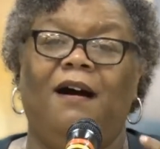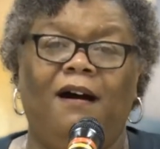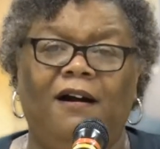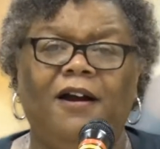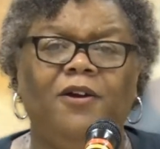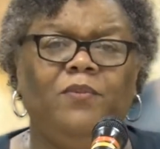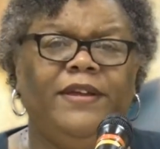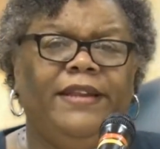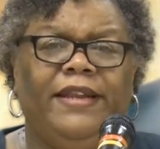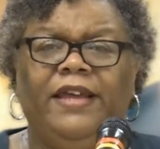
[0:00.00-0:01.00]
are
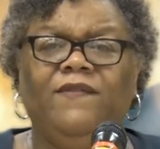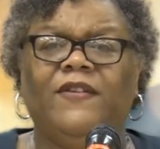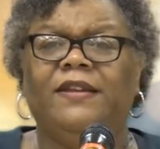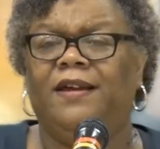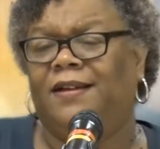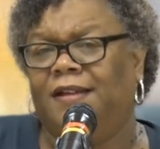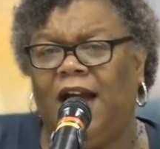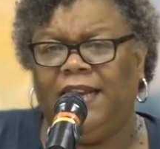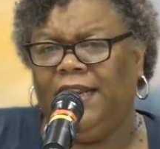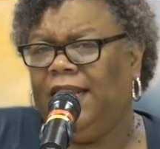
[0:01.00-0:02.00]
we living a
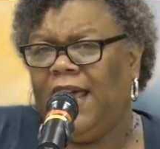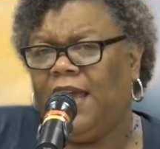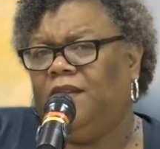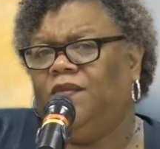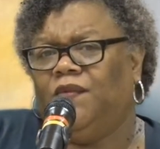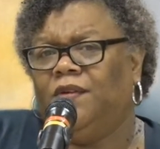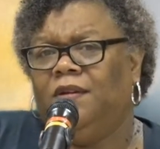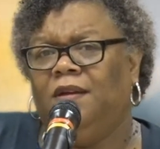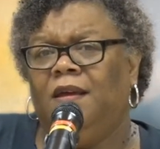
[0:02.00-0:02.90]
godly life?